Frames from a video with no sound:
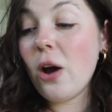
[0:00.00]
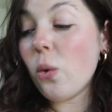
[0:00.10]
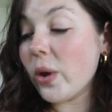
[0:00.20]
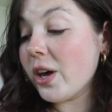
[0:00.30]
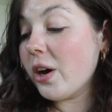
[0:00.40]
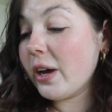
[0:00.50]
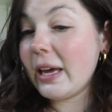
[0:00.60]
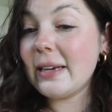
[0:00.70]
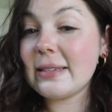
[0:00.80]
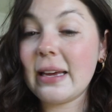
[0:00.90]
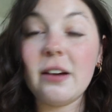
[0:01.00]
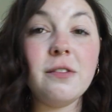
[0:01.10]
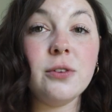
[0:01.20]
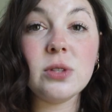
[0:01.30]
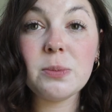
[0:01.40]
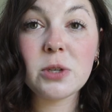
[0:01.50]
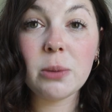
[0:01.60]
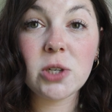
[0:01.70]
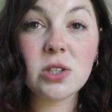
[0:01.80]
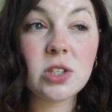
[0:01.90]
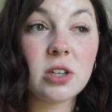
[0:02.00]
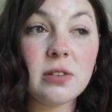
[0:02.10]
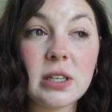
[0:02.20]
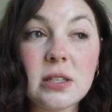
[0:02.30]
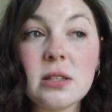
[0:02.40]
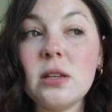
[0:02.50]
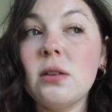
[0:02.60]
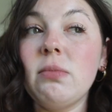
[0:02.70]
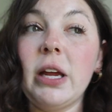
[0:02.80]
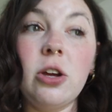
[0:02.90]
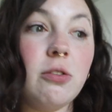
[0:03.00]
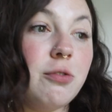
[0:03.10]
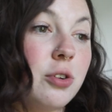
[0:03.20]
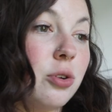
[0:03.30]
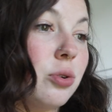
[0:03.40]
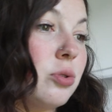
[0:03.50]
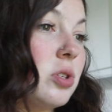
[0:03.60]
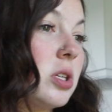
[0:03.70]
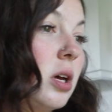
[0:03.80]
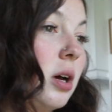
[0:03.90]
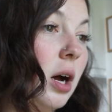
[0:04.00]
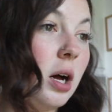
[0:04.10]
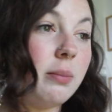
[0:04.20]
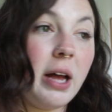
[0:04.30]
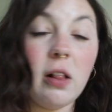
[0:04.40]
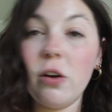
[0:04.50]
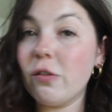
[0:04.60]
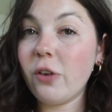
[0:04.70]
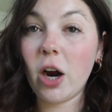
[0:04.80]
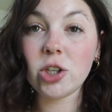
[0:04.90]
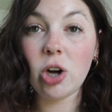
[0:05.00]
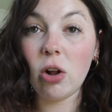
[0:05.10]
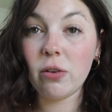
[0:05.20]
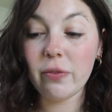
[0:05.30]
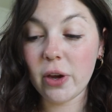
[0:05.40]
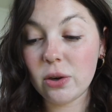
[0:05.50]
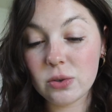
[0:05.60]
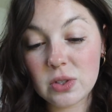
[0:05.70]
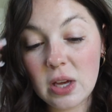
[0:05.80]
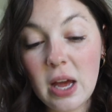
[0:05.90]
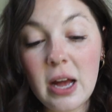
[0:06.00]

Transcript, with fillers: WeCook is like a food subscription service, like Good Foods, HelloFresh, all of those.